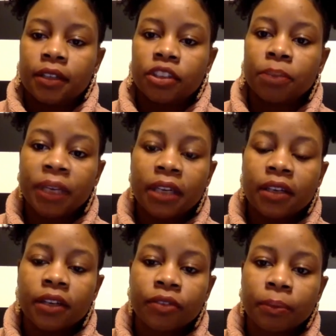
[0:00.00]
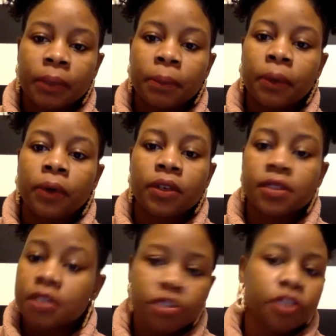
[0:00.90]
to many different people, a
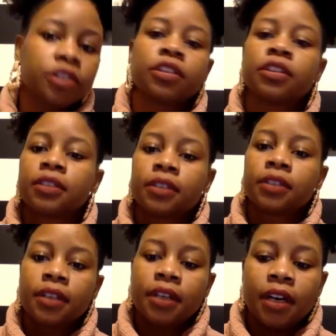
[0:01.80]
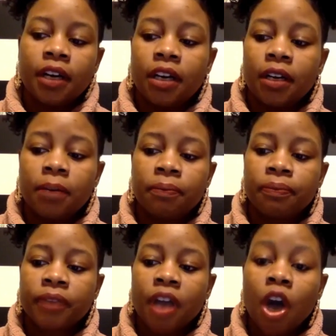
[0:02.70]
sister, a
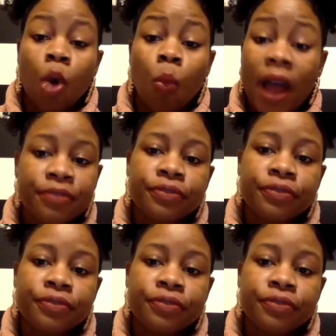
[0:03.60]
wife.